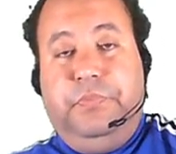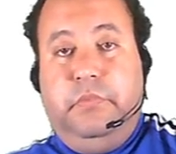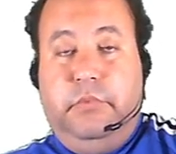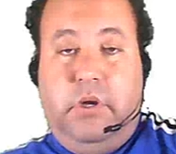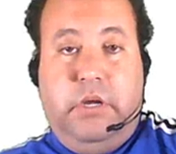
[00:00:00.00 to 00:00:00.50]

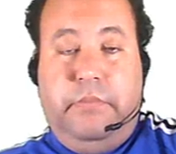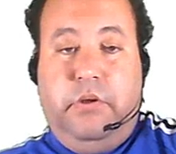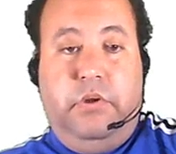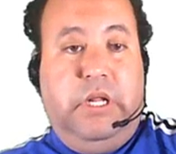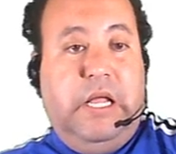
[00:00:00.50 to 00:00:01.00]
No, I'm not
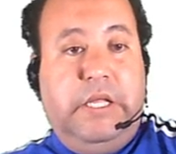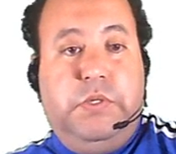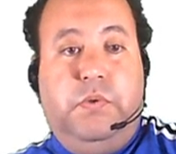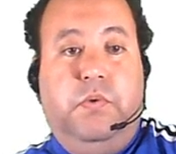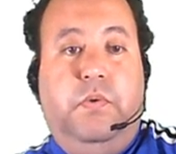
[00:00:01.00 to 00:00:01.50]
gonna lie
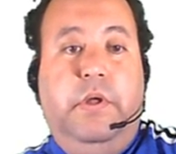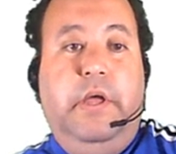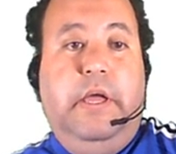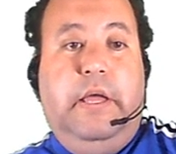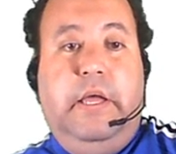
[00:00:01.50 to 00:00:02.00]
to you.
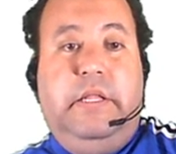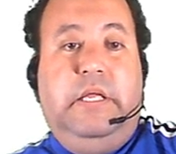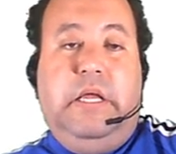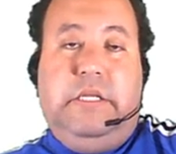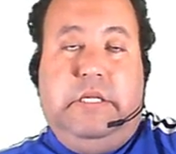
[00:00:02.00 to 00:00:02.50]
And
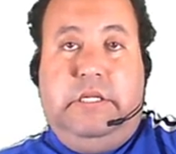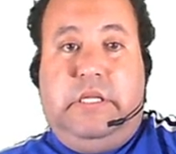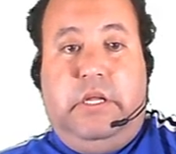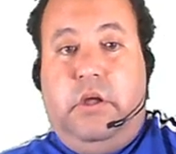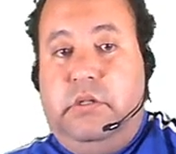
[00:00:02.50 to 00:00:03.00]
it has
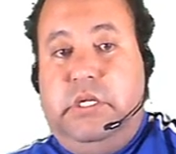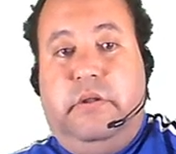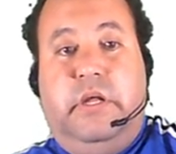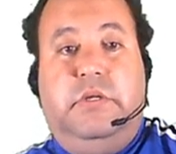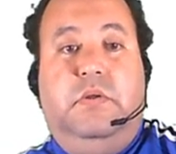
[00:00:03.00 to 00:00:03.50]
instant content
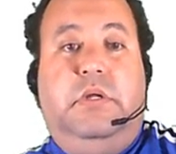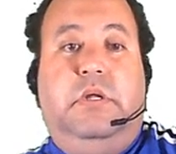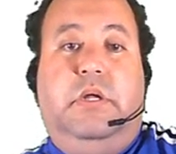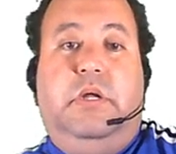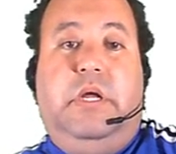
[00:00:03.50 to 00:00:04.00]

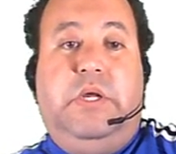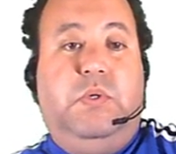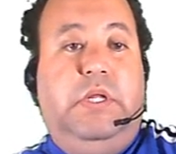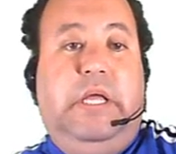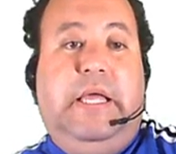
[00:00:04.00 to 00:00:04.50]

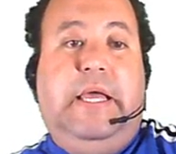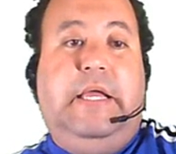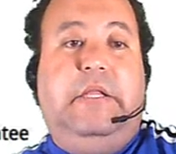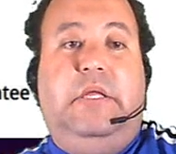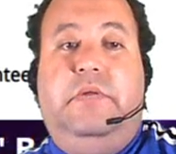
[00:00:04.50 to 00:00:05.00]
actually,
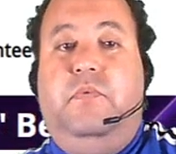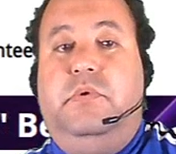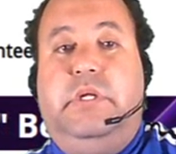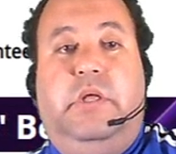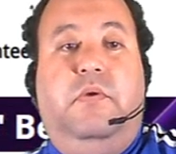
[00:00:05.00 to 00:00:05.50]
and it will take you